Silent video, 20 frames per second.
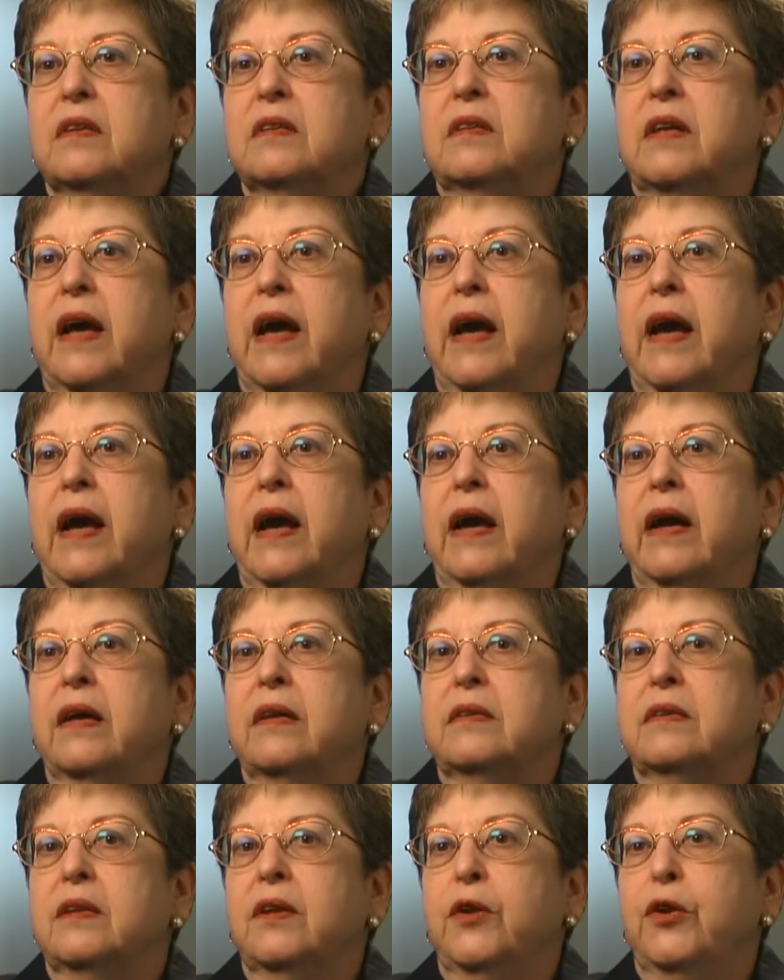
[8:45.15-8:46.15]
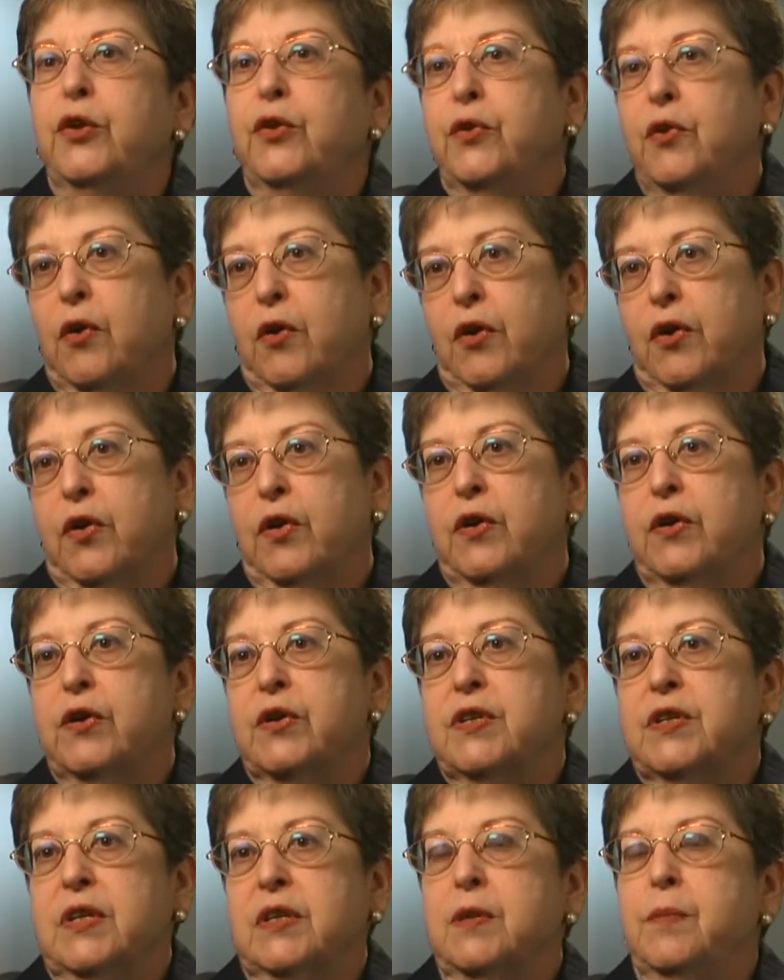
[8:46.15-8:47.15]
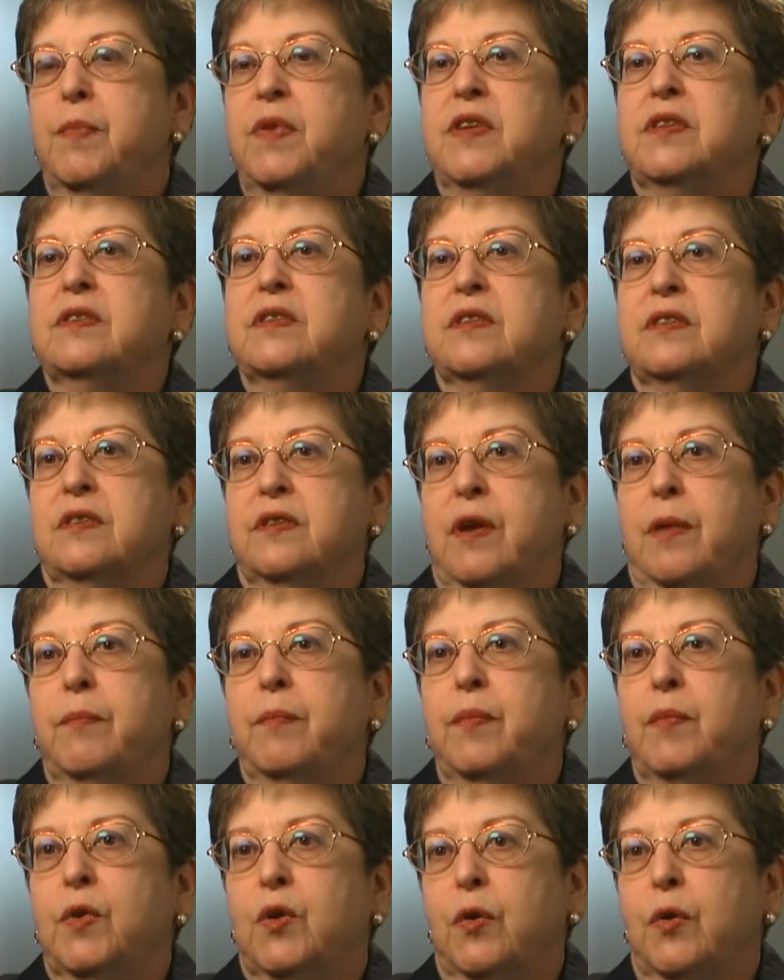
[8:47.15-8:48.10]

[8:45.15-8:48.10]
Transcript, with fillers: that New Yorkers and the business com